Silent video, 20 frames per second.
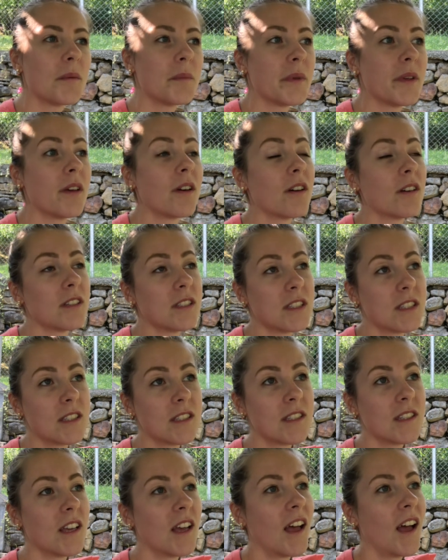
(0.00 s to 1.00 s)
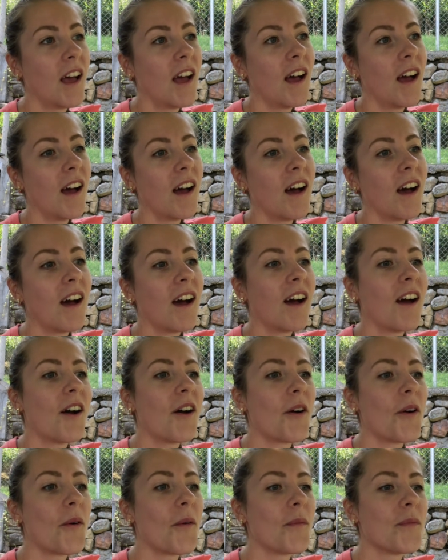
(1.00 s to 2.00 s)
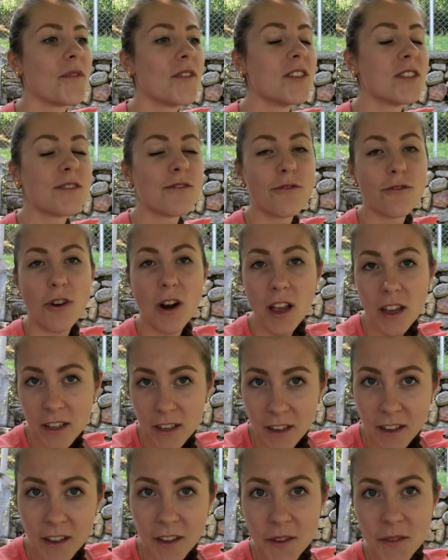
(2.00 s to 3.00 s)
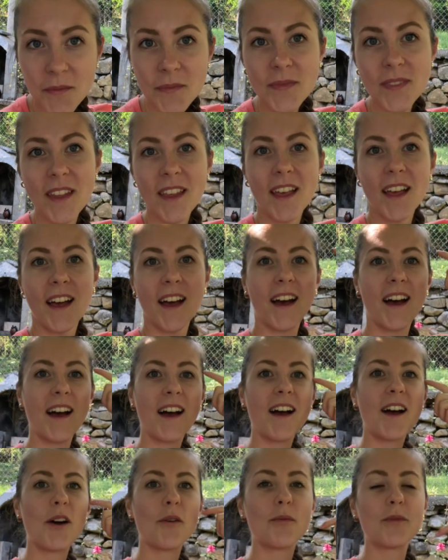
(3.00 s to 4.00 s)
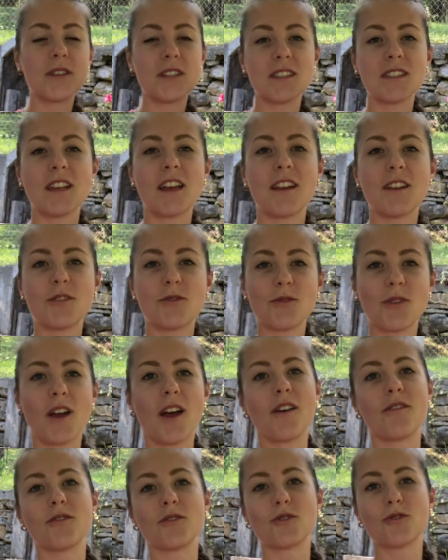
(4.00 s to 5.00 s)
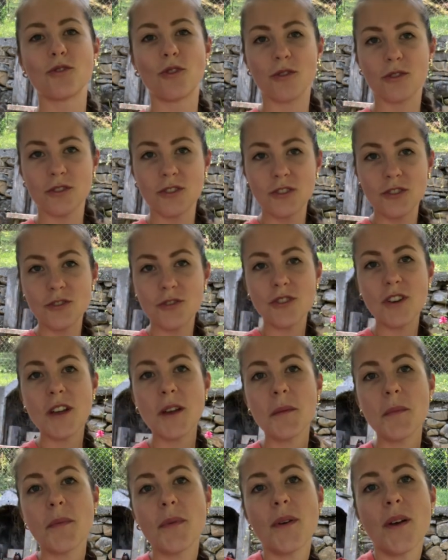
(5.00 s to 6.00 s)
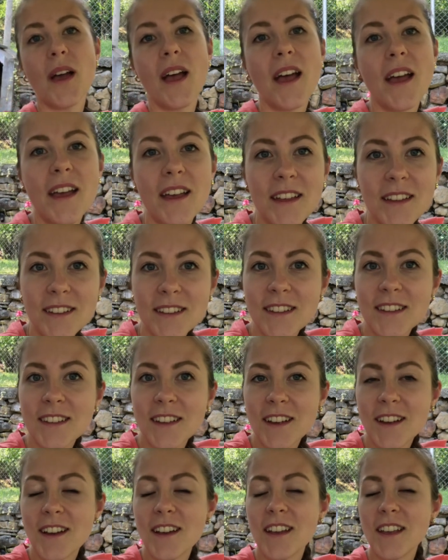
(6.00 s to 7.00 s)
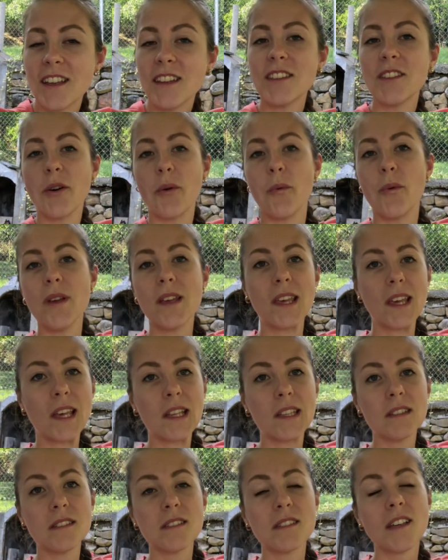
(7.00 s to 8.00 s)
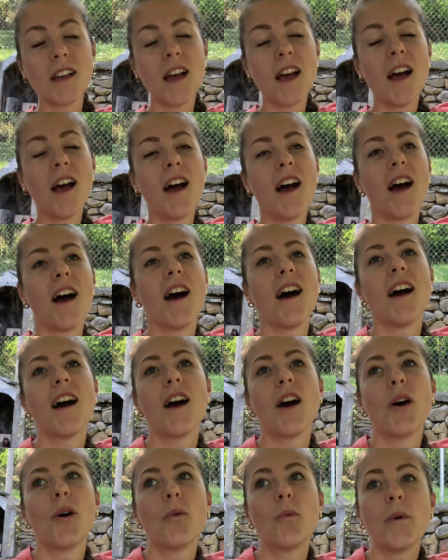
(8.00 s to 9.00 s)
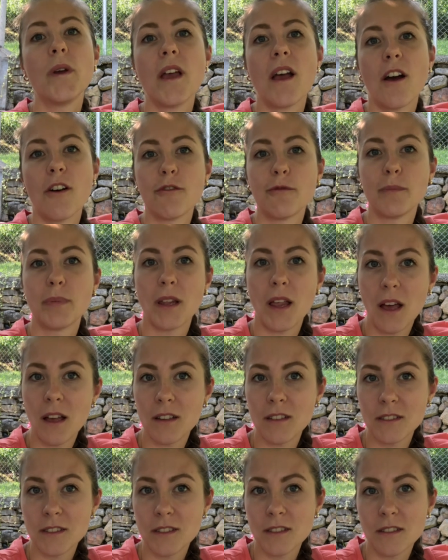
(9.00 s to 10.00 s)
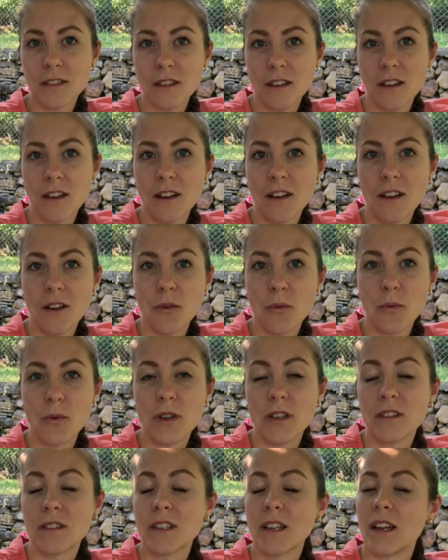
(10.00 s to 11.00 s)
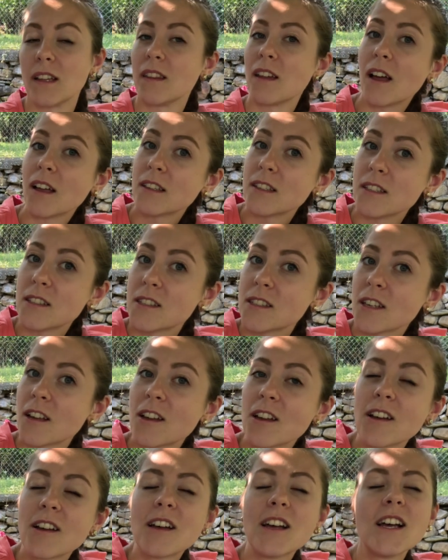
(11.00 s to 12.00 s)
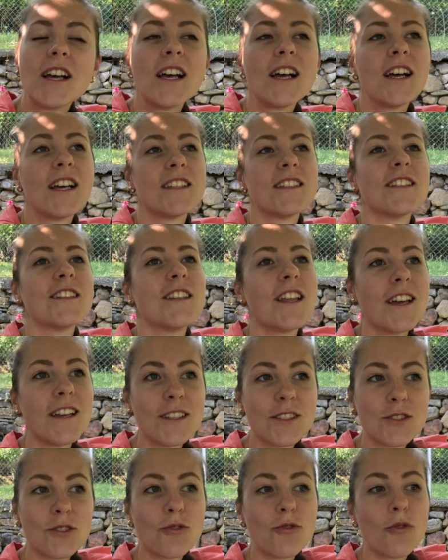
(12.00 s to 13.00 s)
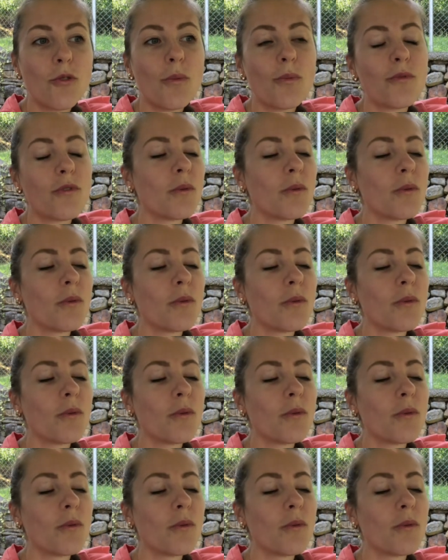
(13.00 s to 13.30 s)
Because this Friday we decided to have a short trip, and in the weekend we have plans with Kanatica, the dance group